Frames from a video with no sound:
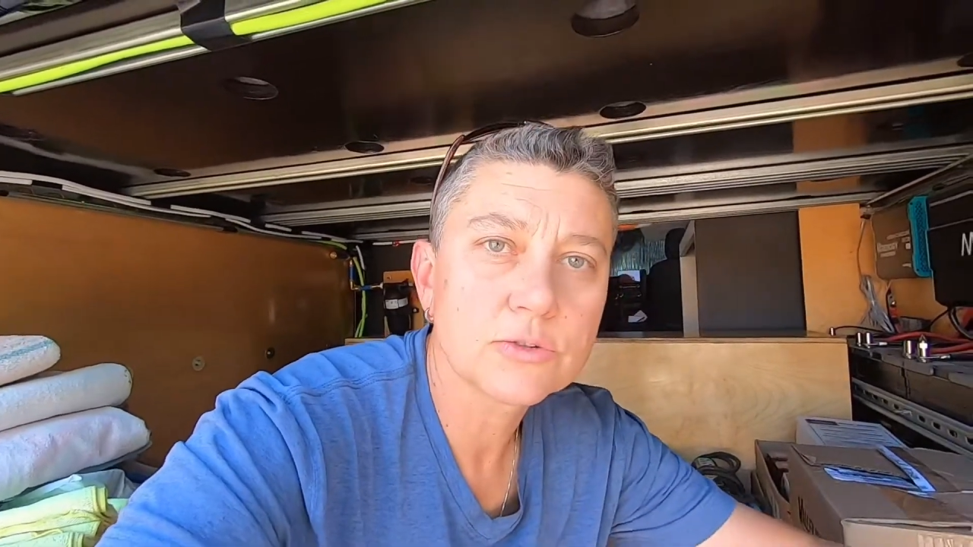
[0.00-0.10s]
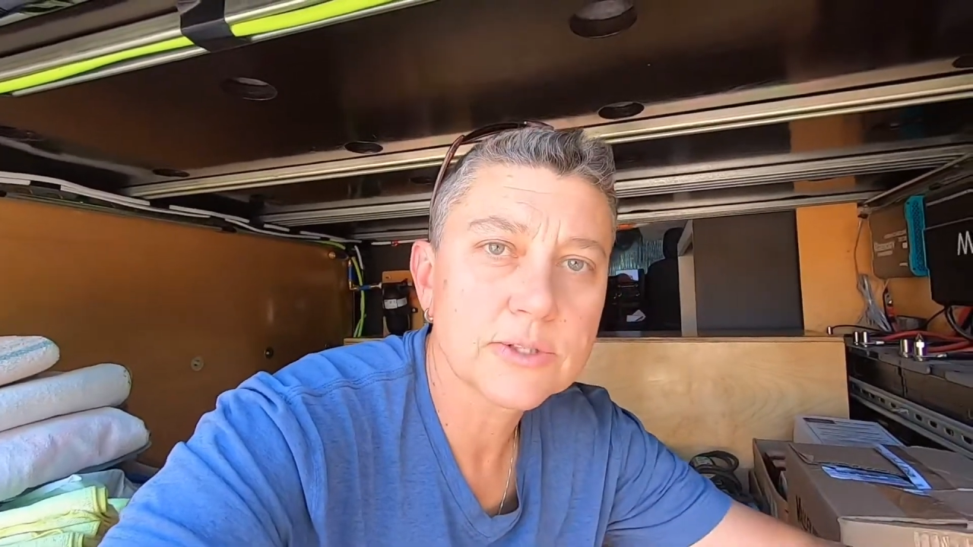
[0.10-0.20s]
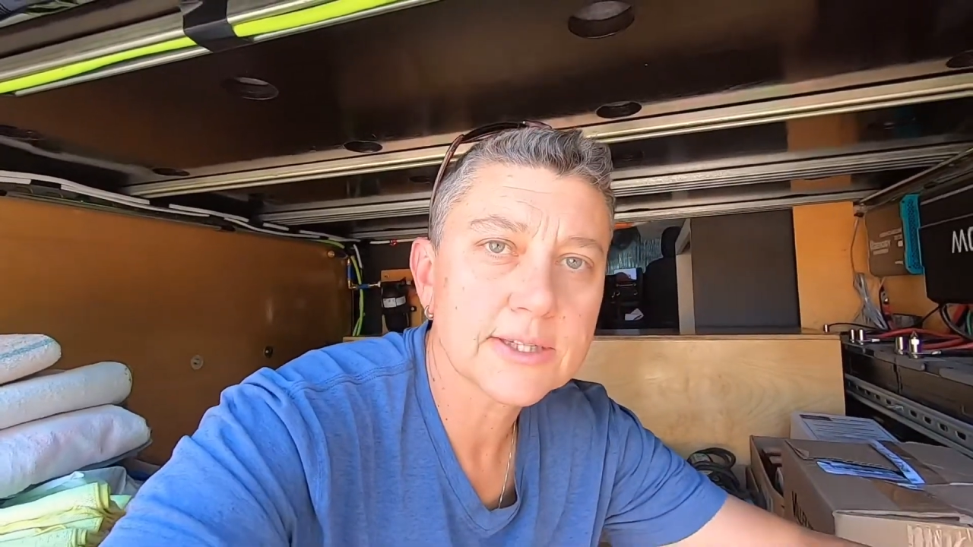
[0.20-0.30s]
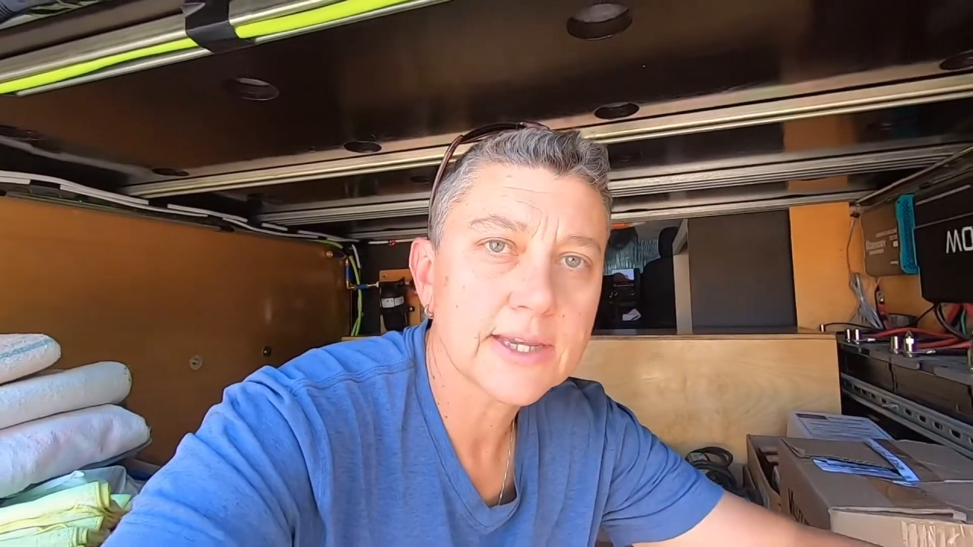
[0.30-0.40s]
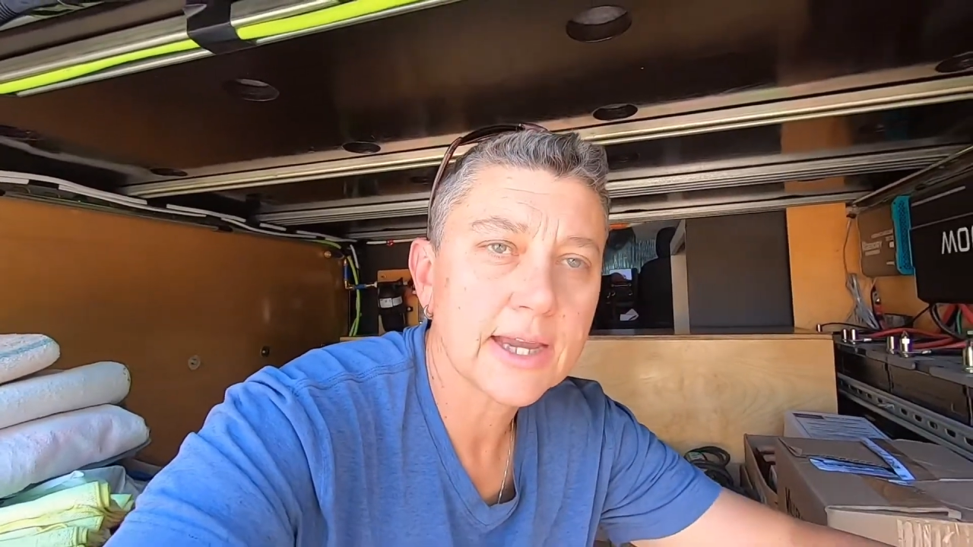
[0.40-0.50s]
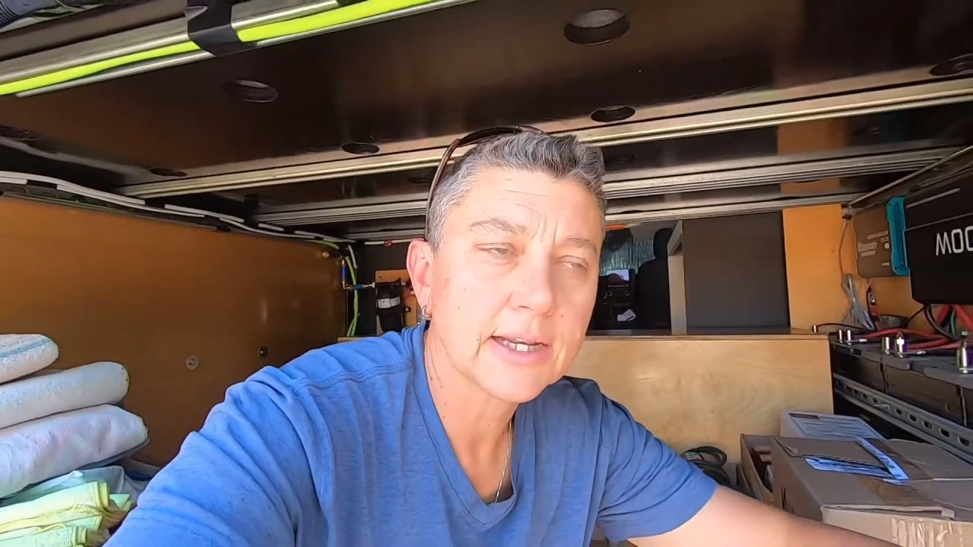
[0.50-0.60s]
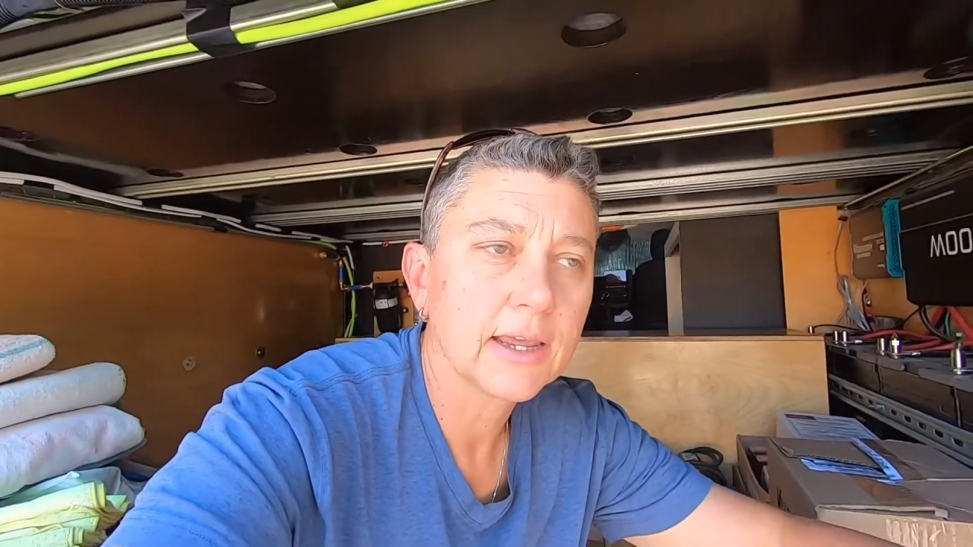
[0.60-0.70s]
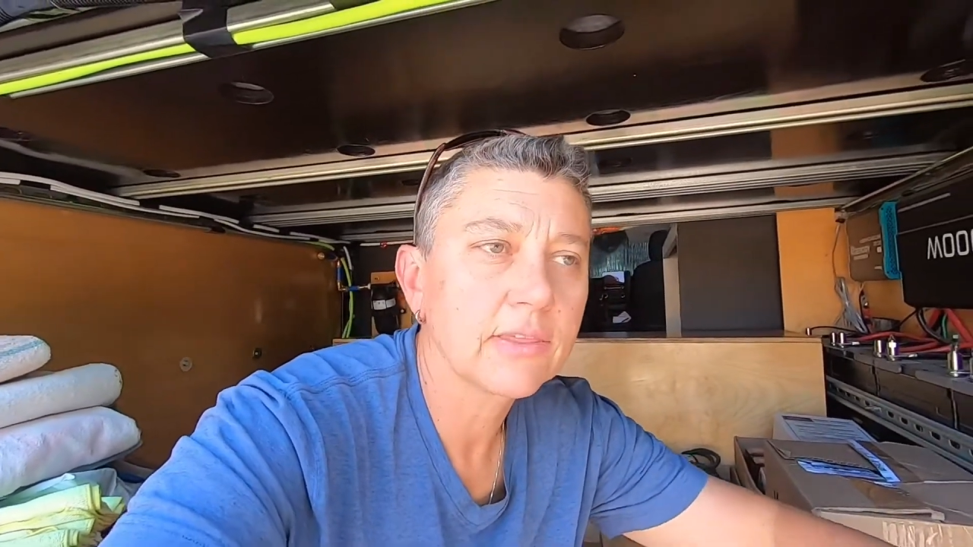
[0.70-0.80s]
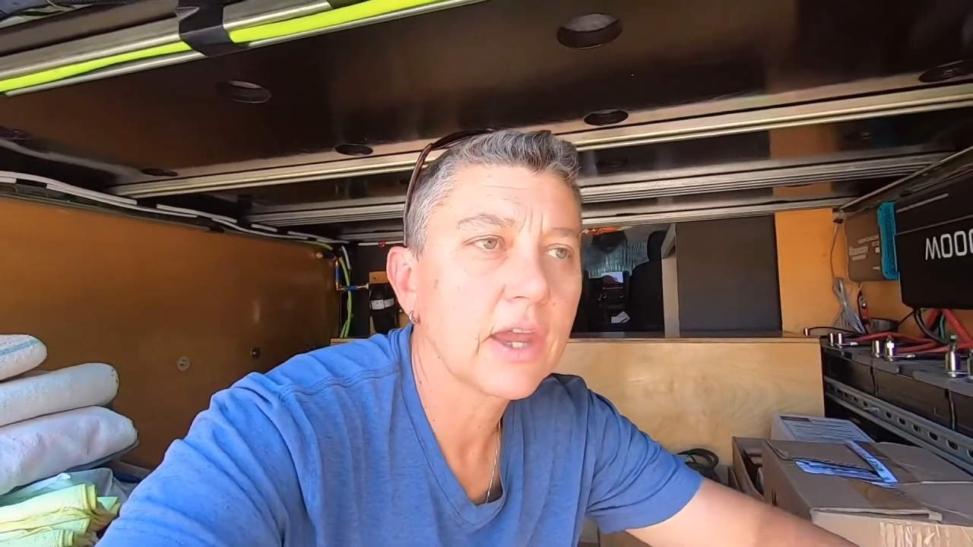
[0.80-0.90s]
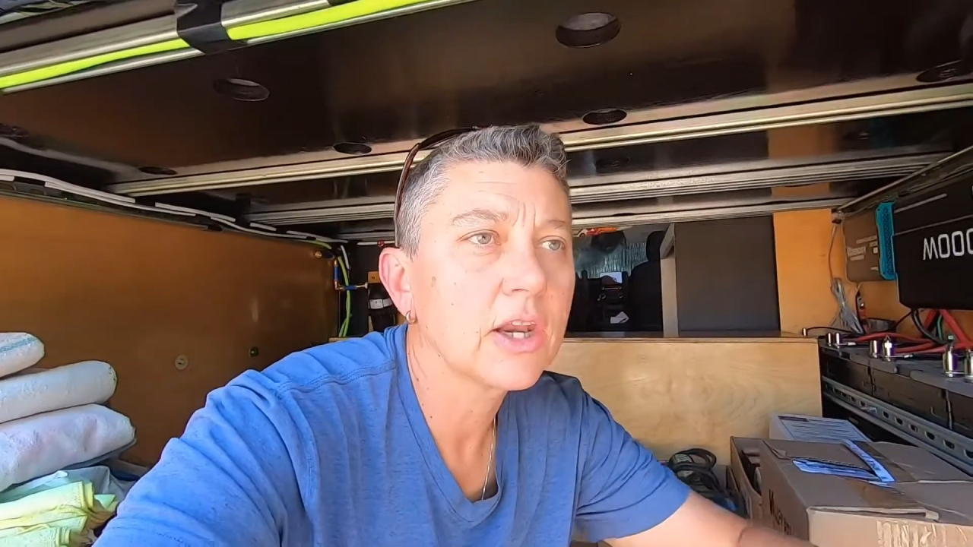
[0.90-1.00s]
to its exact
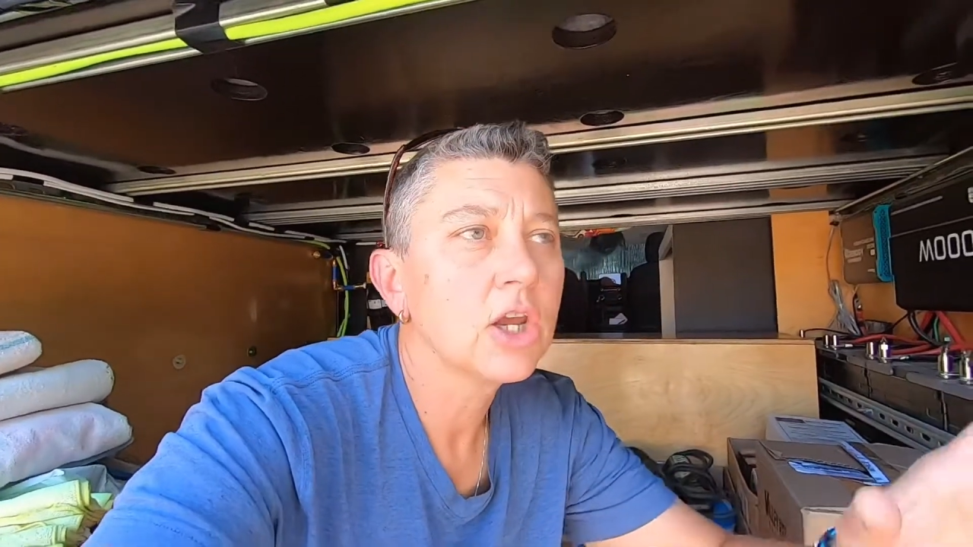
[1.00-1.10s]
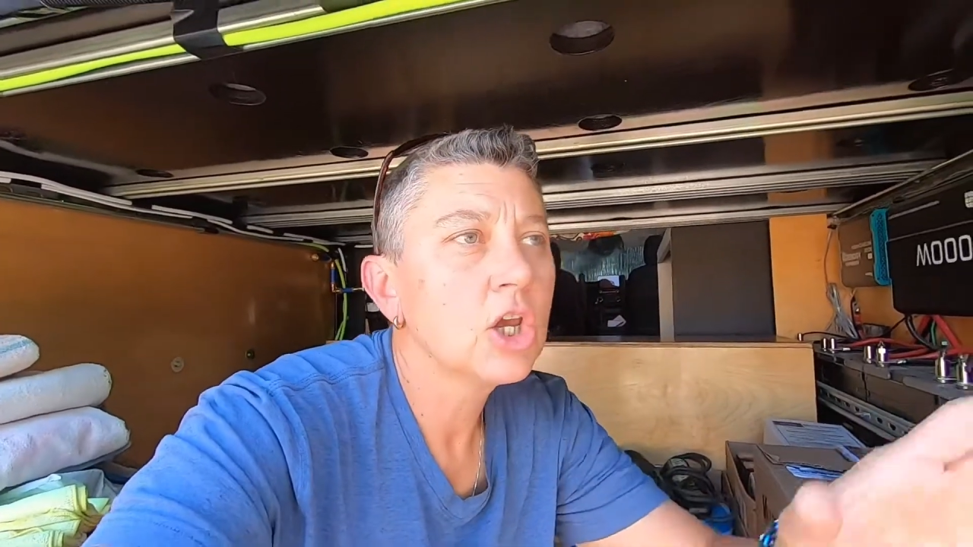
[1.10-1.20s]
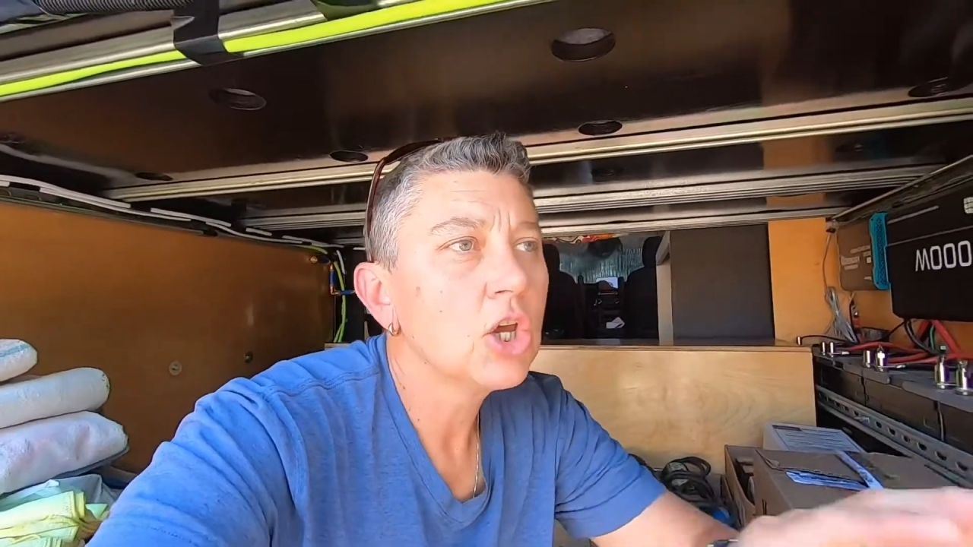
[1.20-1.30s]
length yet,